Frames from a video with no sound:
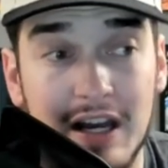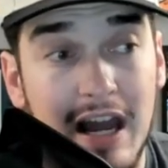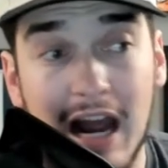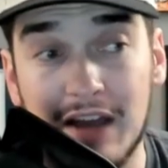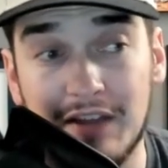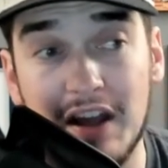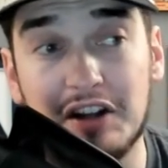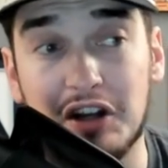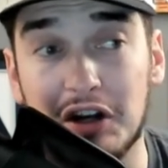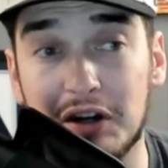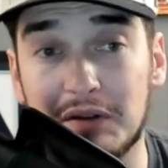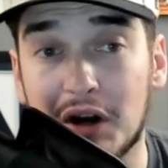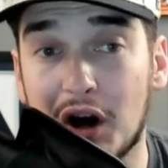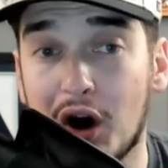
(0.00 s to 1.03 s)
And they
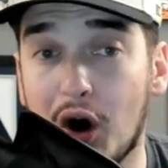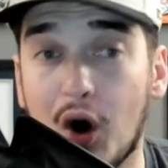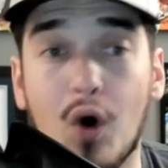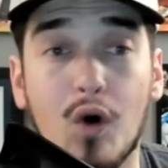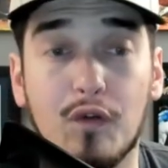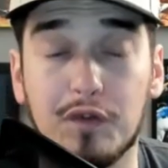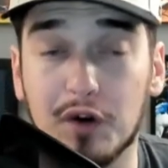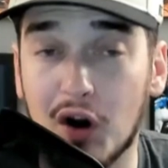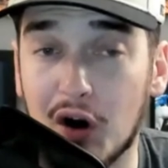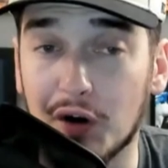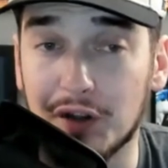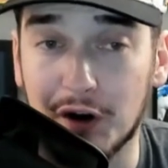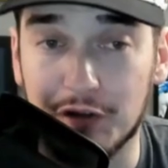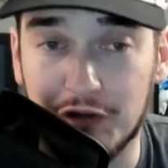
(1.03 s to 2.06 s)
could
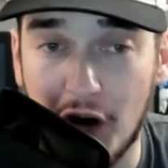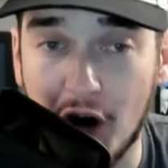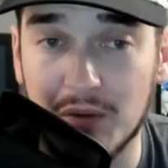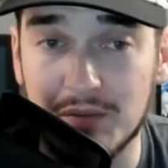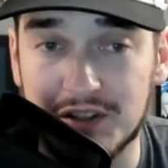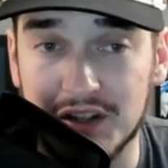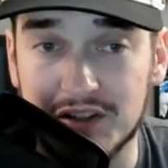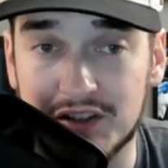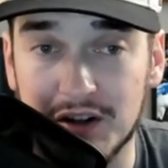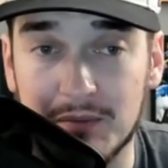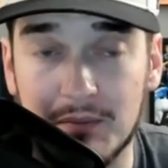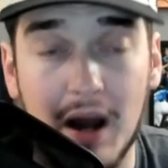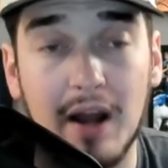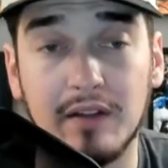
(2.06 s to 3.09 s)
overhaul their farm
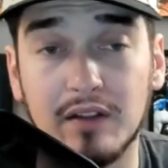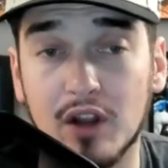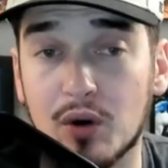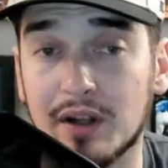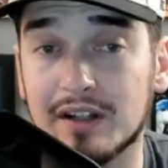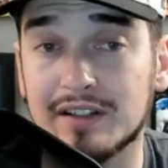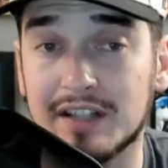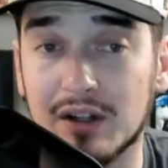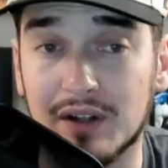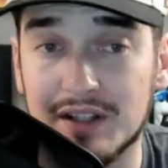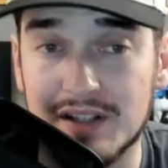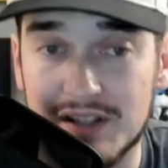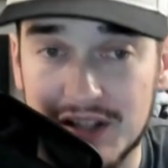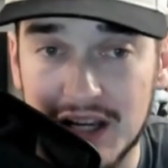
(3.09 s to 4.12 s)
system by unloading
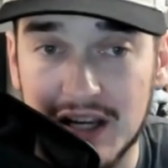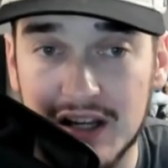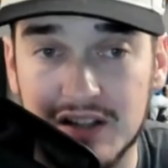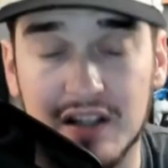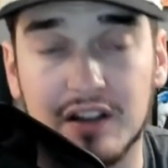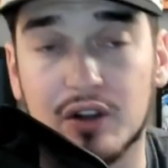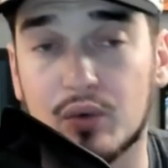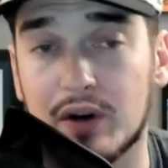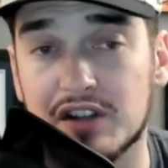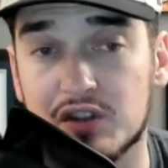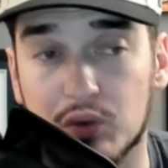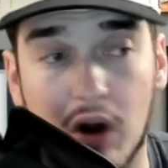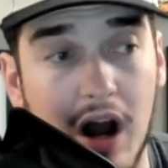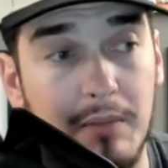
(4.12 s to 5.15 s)
Dylan Cease and
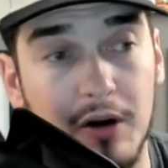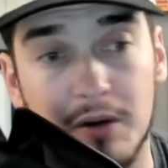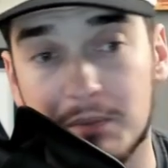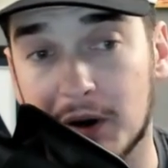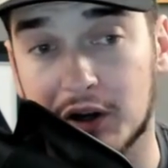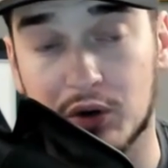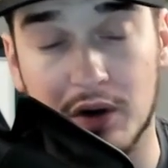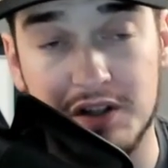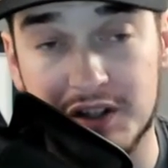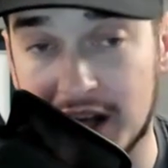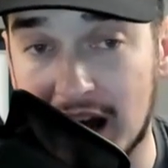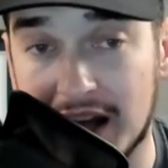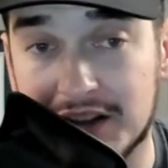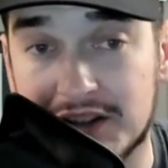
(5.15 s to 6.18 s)
Luis Robert, but Chris
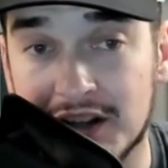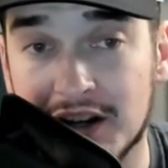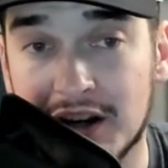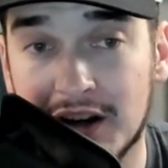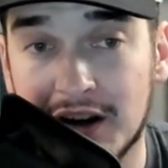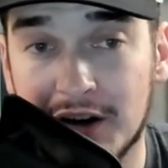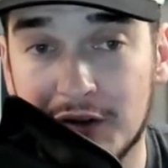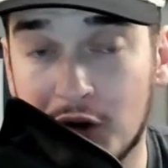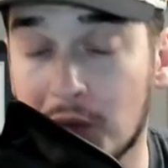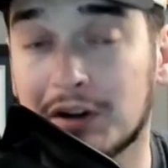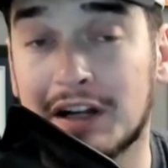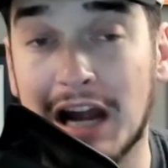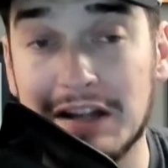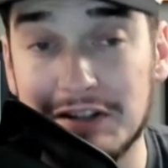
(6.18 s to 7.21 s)
Getz, former
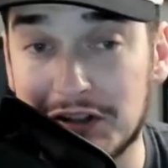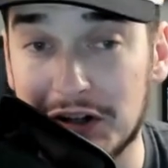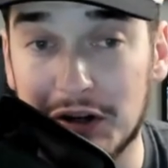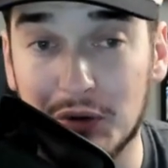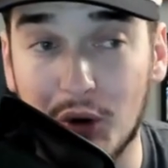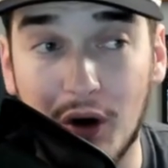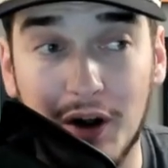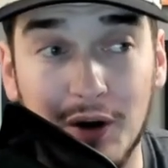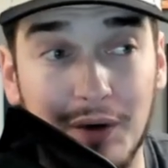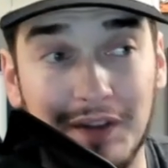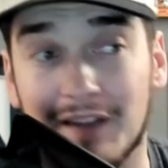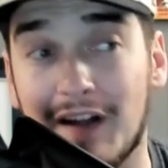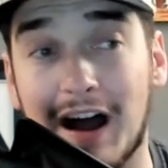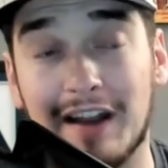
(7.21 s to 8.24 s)
Kansas City Royal, and
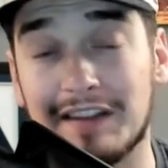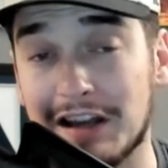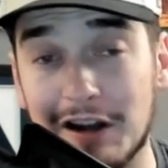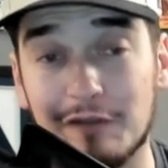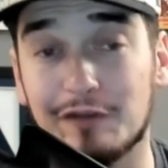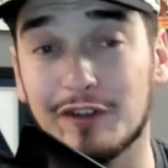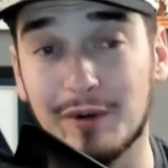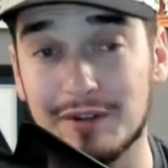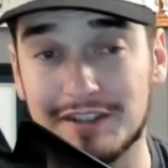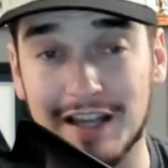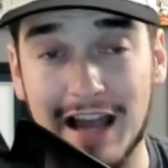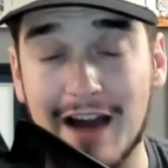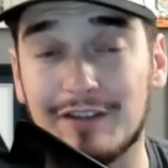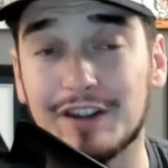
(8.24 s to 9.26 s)
a lot of the influence
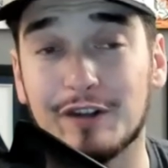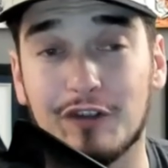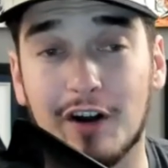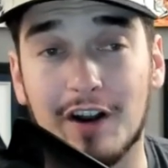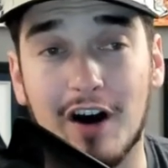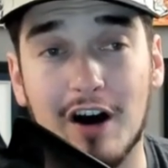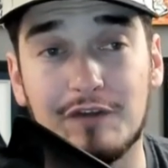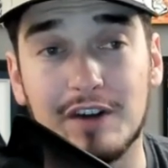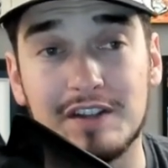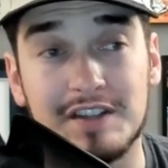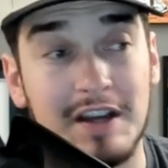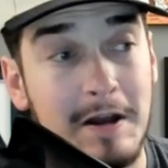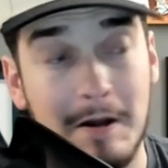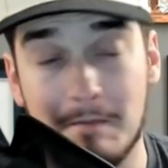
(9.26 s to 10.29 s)
they have in the front office,
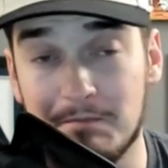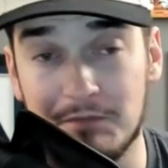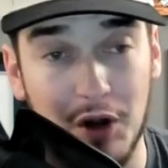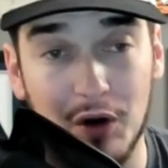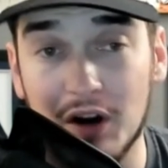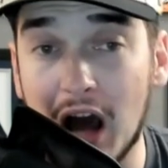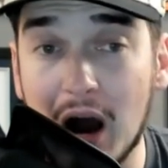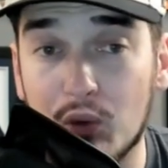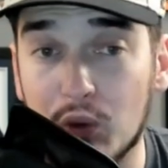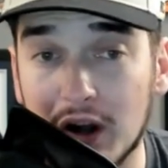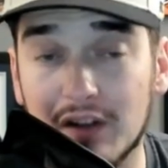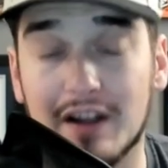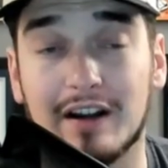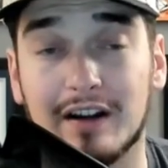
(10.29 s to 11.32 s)
they're not
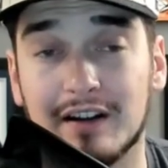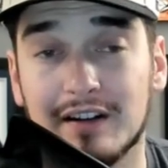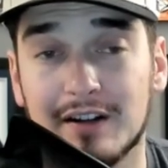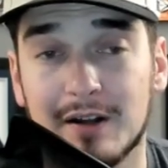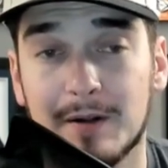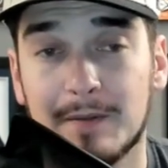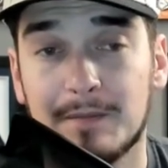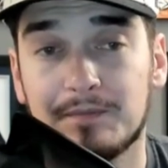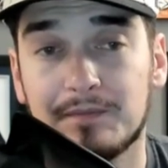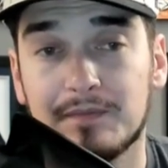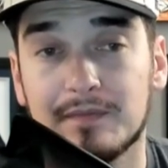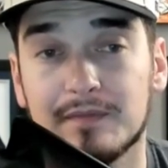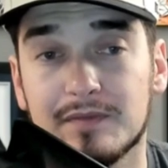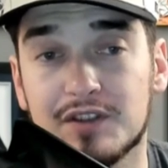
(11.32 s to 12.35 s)
willing
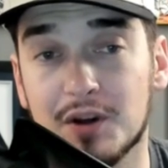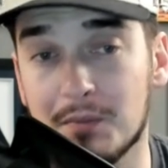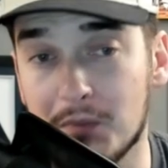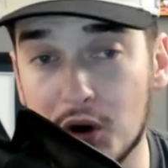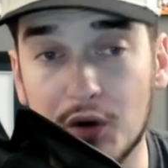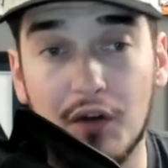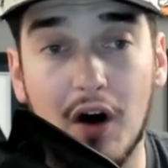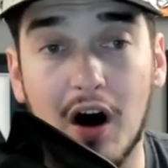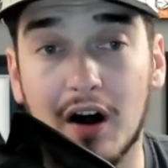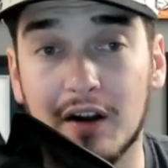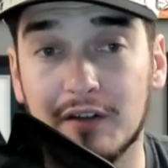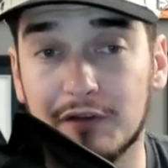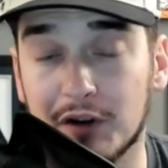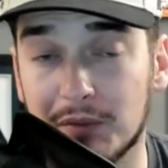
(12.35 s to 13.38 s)
to move
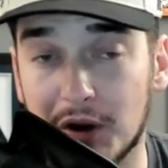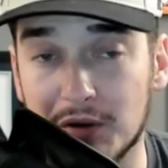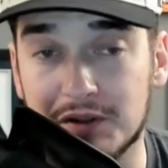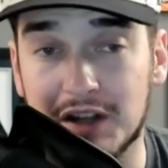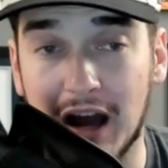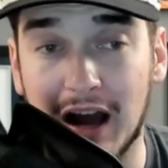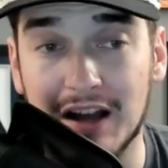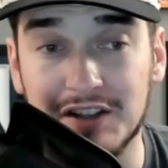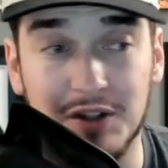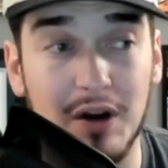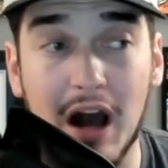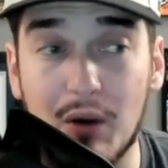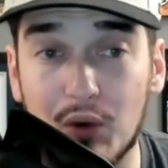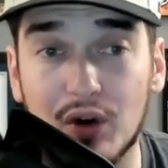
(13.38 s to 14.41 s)
on from those guys. They're
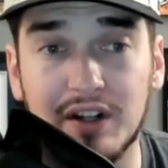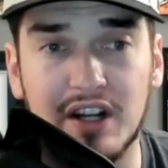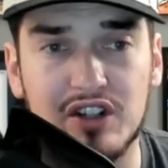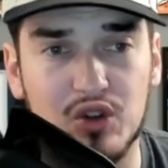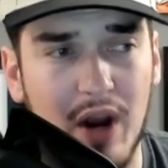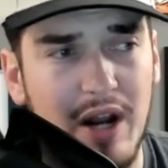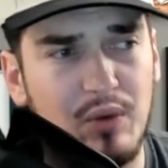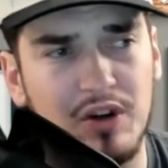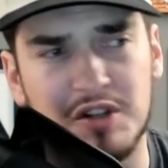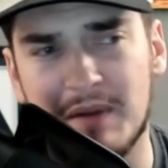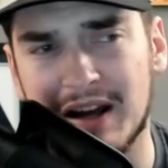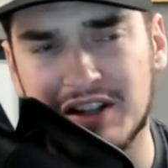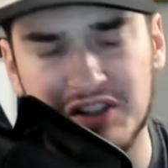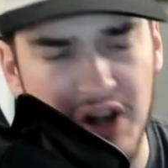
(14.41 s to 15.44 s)
not willing to trade, which
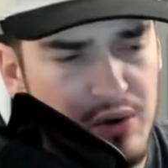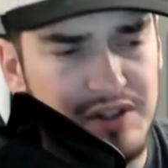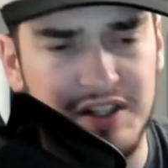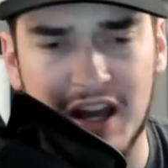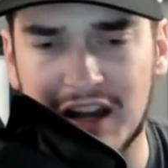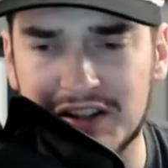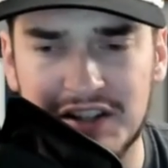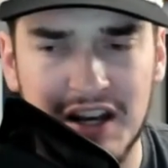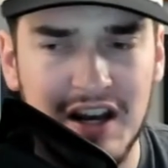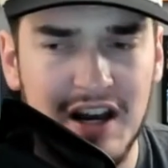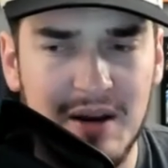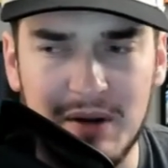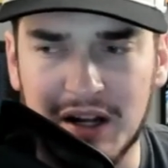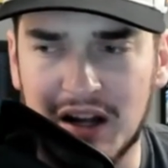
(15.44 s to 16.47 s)
makes no sense
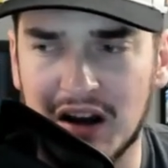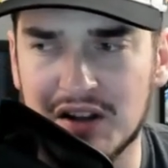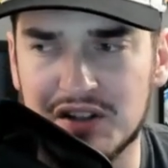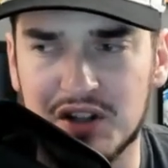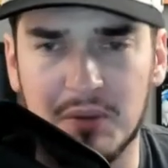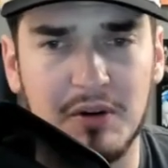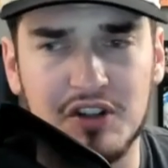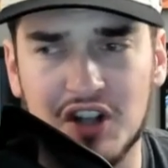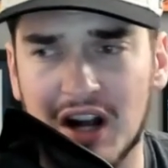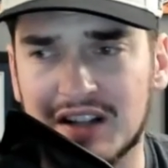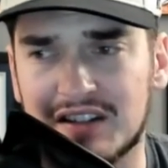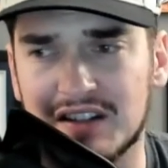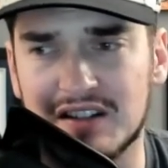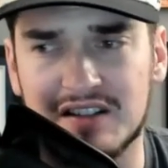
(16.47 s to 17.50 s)
because they're
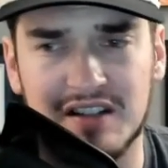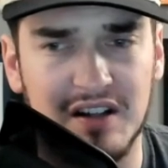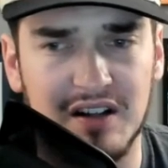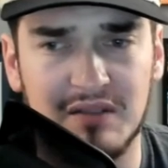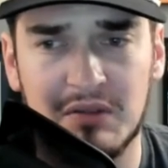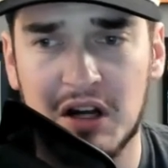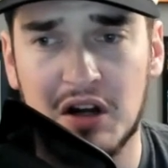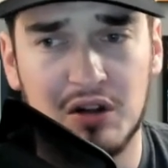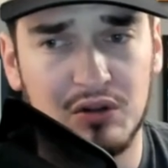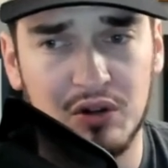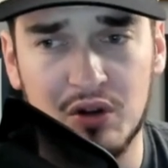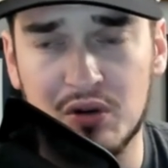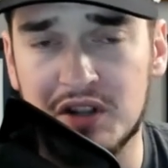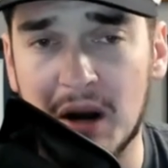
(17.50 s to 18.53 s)
projected to
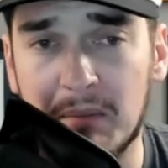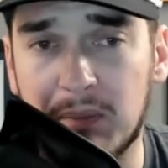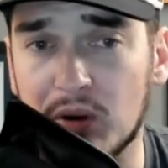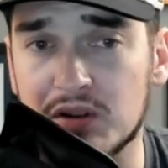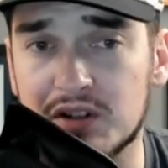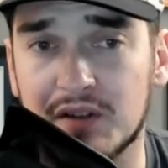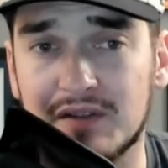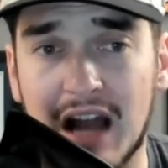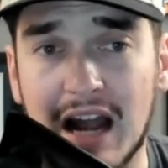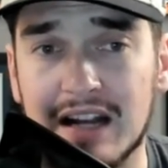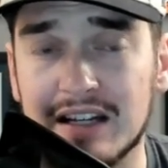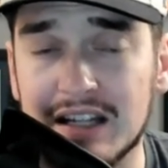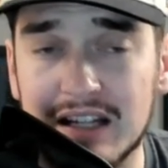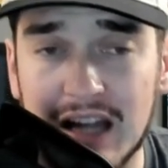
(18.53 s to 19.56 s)
lose upwards of
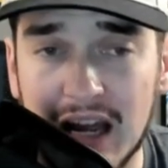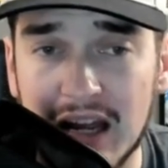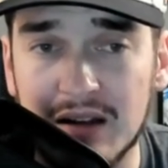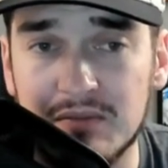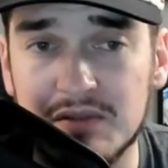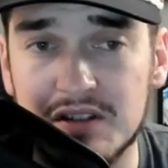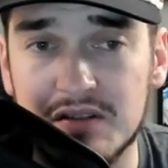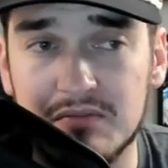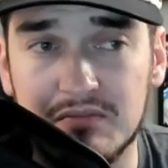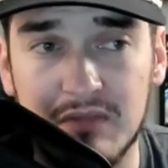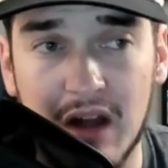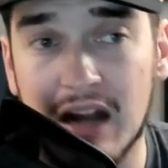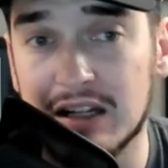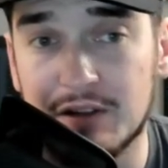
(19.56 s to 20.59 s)
90 games,
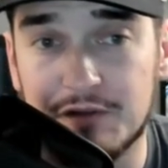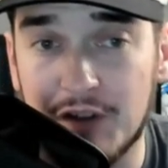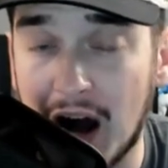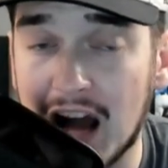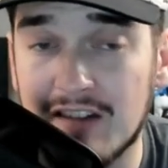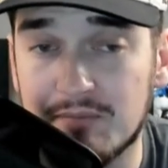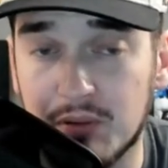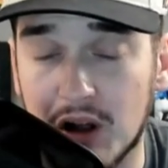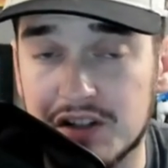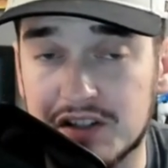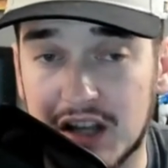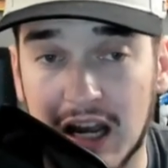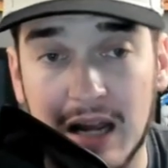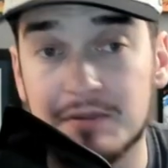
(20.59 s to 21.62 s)
95-plus
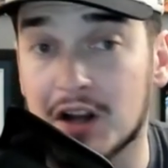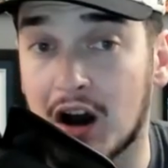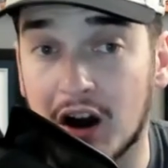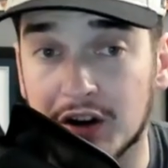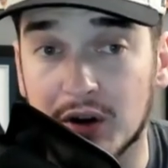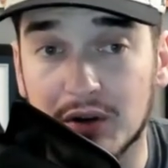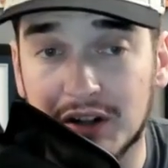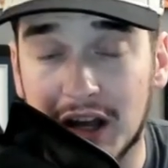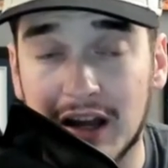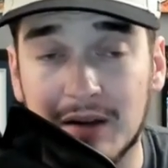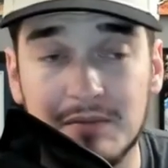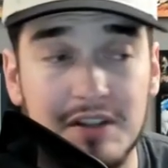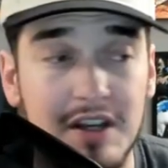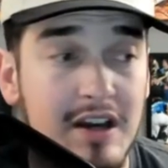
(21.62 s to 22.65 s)
games, 100
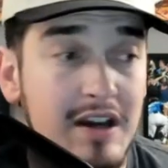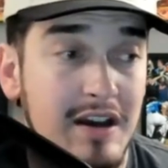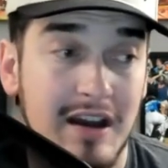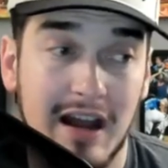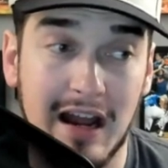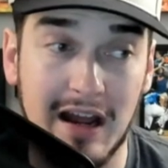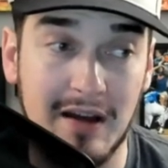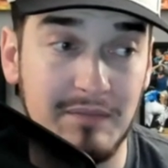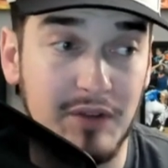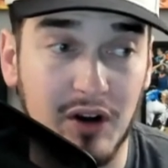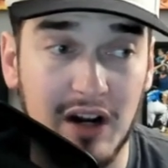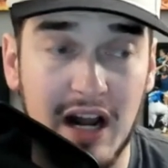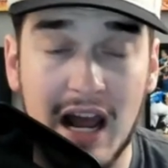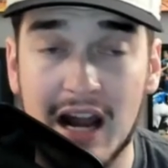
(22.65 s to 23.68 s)
games, and they're
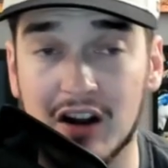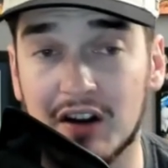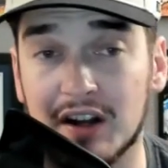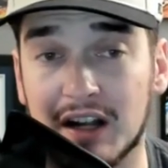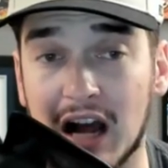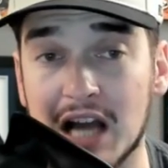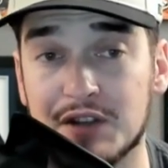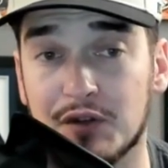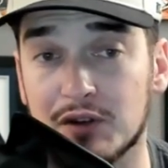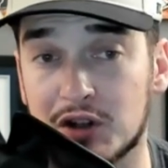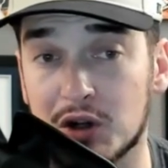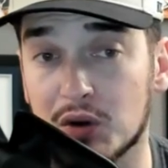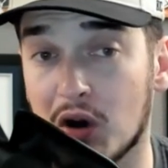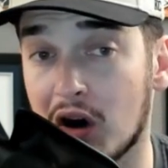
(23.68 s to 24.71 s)
going to hang on to guys for
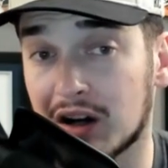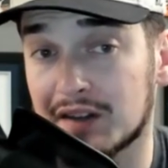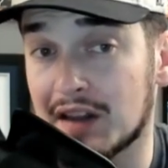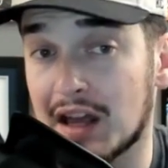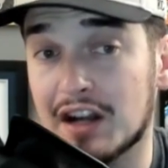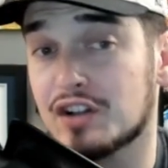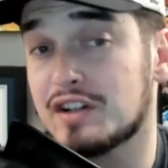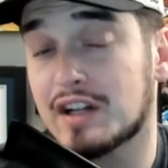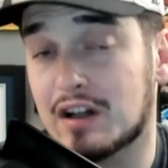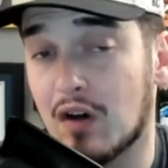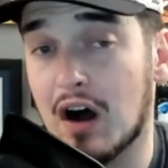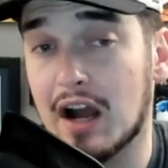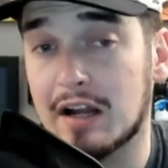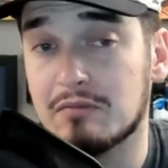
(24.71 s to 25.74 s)
too long, and they could
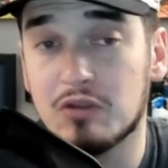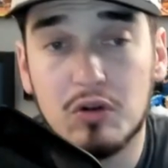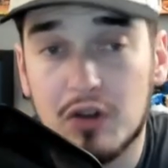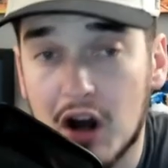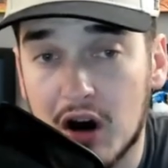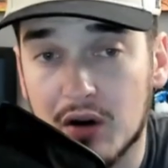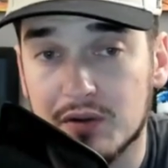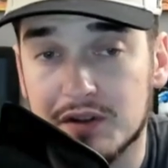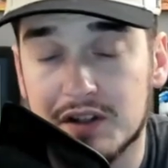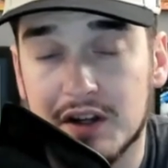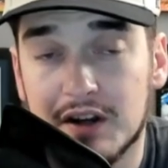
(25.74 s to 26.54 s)
decline. Who knows?